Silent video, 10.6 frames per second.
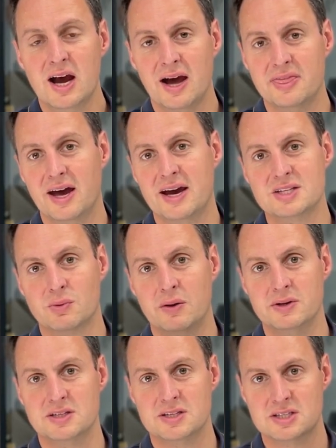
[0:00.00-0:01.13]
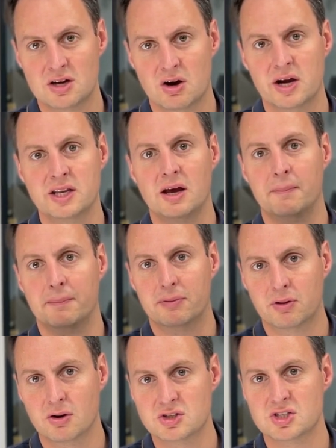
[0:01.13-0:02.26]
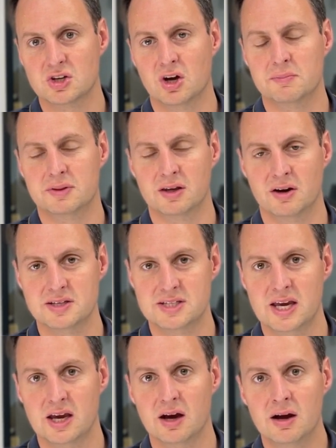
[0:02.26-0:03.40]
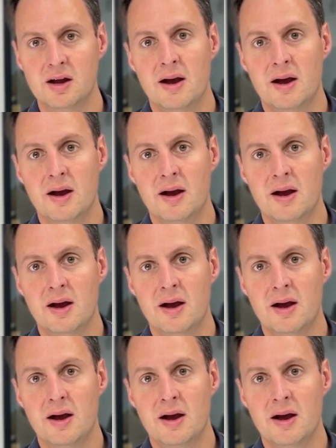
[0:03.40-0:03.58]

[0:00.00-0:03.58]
and that is where we design and prototype the idea.